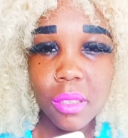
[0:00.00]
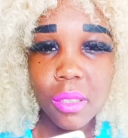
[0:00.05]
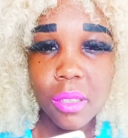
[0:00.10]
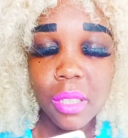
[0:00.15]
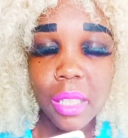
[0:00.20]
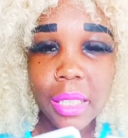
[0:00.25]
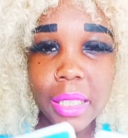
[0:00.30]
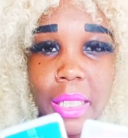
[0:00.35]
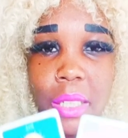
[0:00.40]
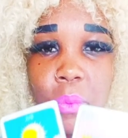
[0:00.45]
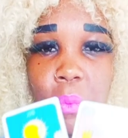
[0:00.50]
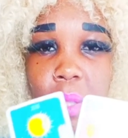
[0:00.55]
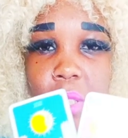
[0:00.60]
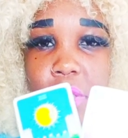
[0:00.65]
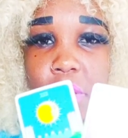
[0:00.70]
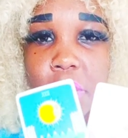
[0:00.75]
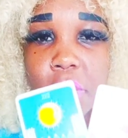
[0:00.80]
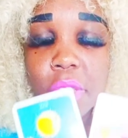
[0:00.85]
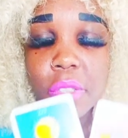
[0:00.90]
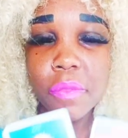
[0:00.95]
They didn't
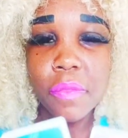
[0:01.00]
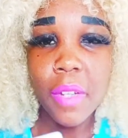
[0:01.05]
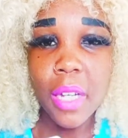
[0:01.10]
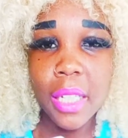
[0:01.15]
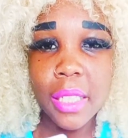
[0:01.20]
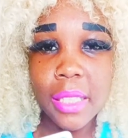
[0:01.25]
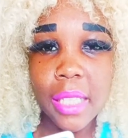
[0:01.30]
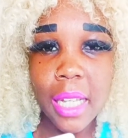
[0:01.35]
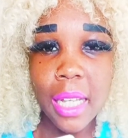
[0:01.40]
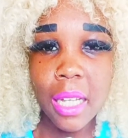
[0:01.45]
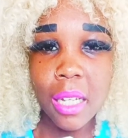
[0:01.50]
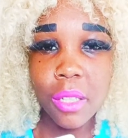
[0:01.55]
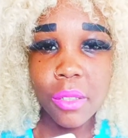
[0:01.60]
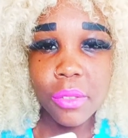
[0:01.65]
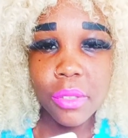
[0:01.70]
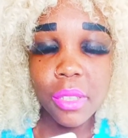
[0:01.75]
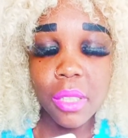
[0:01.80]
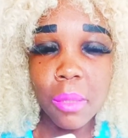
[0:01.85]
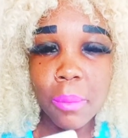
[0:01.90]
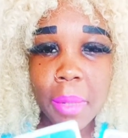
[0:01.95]
want you to find
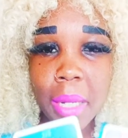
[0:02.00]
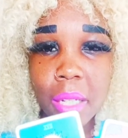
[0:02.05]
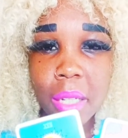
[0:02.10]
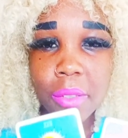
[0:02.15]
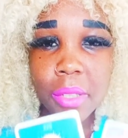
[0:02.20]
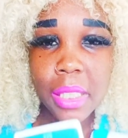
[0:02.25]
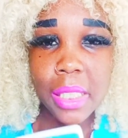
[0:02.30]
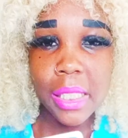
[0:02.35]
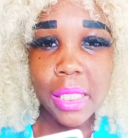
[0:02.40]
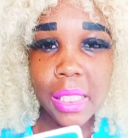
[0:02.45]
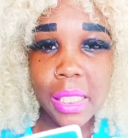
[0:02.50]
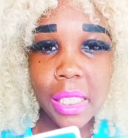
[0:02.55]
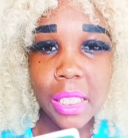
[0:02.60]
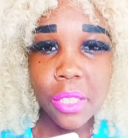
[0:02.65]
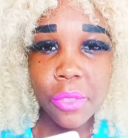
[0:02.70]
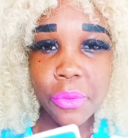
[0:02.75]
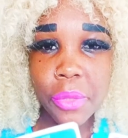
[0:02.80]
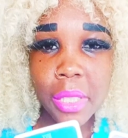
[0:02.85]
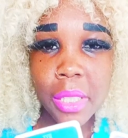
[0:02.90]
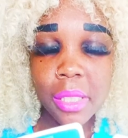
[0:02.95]
out about these
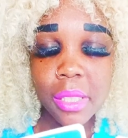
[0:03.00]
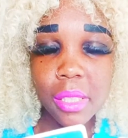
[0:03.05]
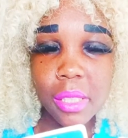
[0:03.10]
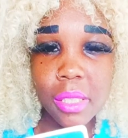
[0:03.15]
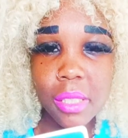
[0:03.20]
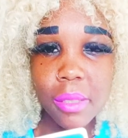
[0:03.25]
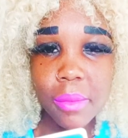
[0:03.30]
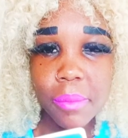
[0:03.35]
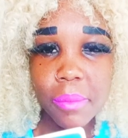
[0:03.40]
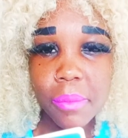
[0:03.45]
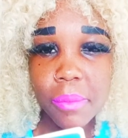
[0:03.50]
secrets